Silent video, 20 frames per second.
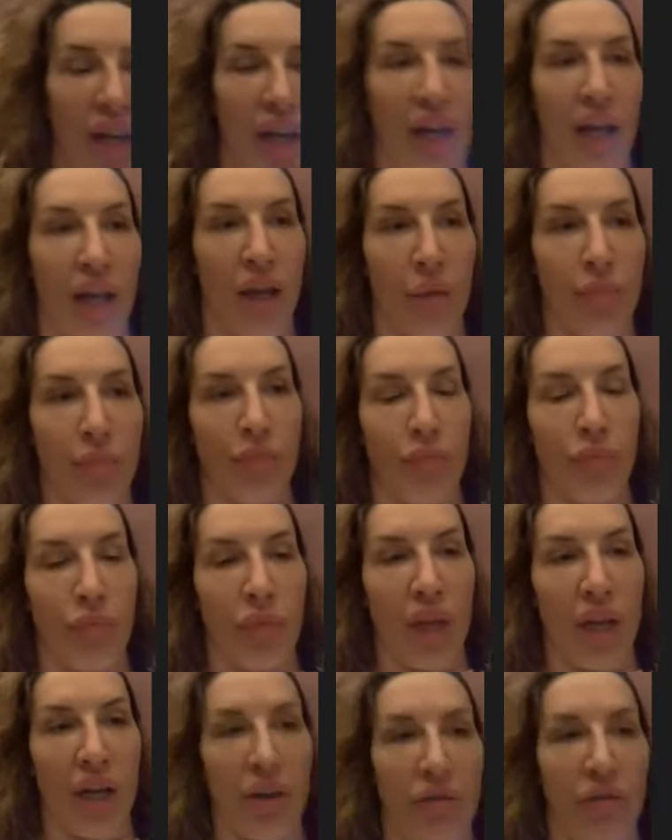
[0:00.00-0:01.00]
And
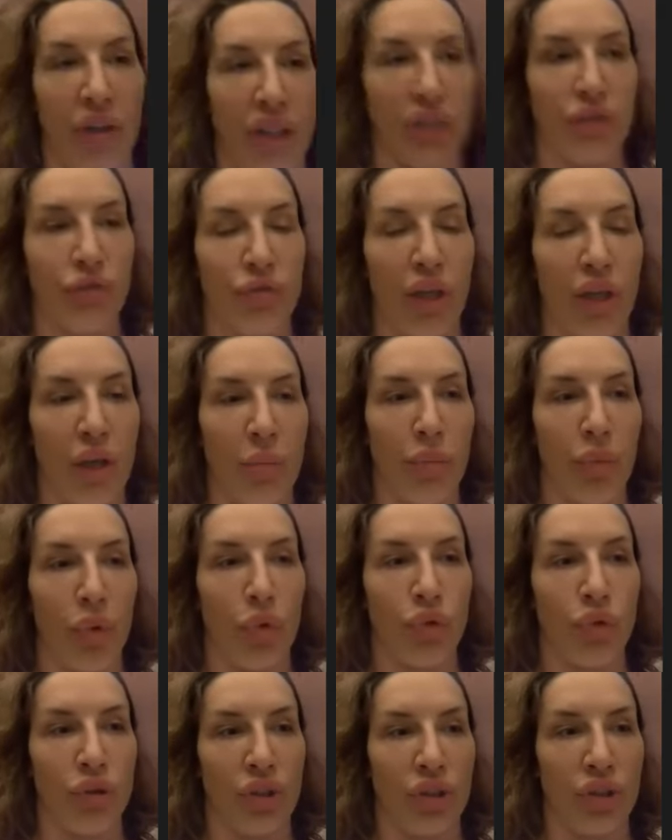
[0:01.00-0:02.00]
I think it's really
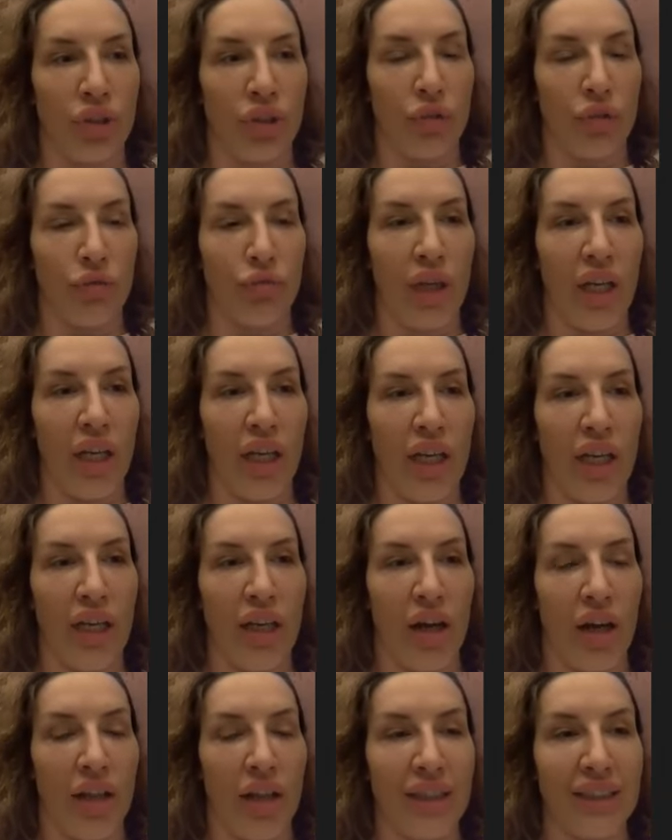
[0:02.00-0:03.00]
important to really
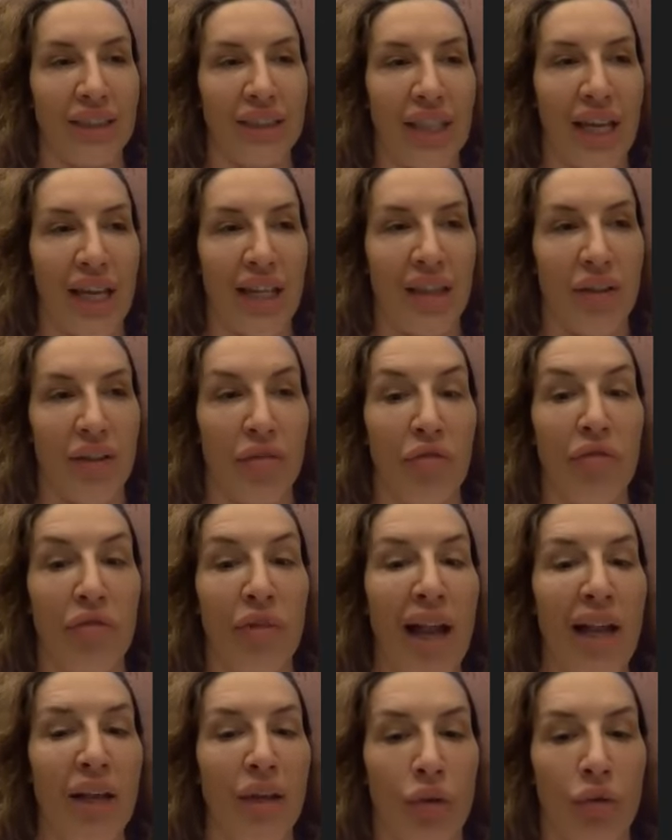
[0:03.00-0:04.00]
understand the
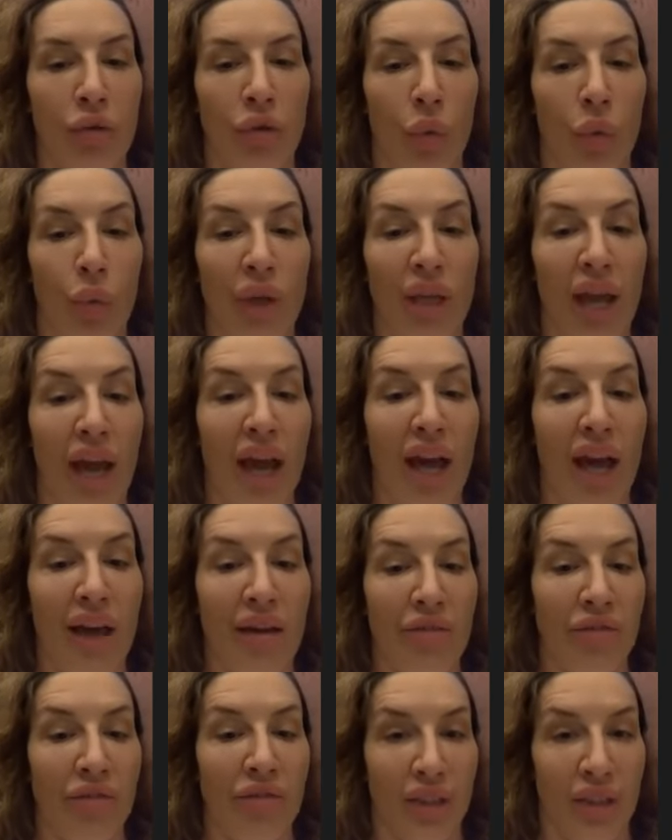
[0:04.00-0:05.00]
value that we
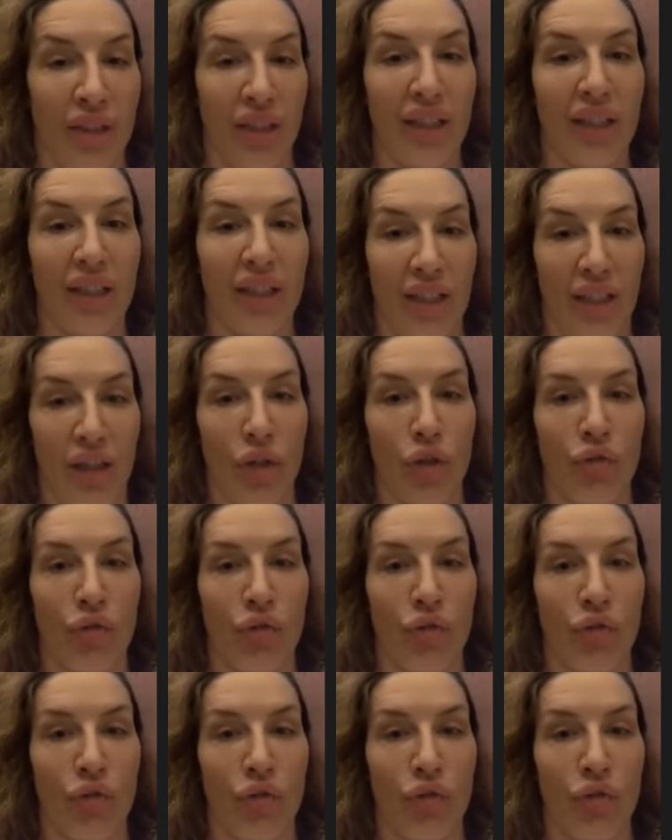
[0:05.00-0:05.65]
have in